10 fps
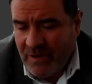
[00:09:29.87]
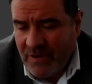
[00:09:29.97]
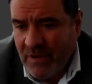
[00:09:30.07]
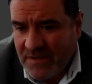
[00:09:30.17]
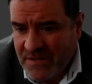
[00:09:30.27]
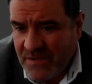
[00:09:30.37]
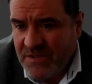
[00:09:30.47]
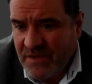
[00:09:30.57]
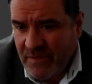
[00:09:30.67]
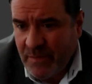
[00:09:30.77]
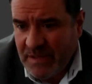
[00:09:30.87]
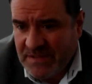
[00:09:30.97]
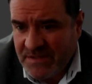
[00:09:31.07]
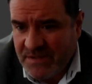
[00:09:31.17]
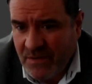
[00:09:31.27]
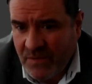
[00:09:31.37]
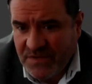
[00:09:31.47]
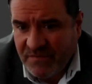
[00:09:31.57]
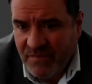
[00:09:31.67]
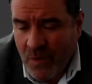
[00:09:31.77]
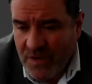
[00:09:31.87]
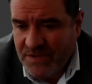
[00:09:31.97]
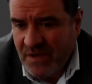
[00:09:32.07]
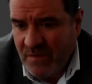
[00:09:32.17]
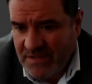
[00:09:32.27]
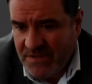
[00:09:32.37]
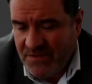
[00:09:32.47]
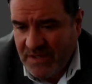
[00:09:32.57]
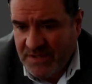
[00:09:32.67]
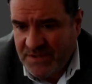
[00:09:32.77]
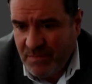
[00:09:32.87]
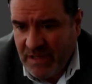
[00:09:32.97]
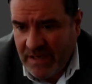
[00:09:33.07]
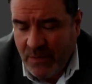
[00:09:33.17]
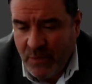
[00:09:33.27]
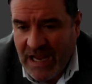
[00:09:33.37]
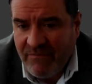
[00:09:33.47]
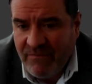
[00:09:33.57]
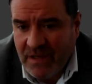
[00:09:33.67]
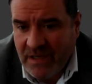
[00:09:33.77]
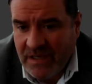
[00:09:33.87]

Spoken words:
pretty well exclusively with business owners and focus on business transition planning, we have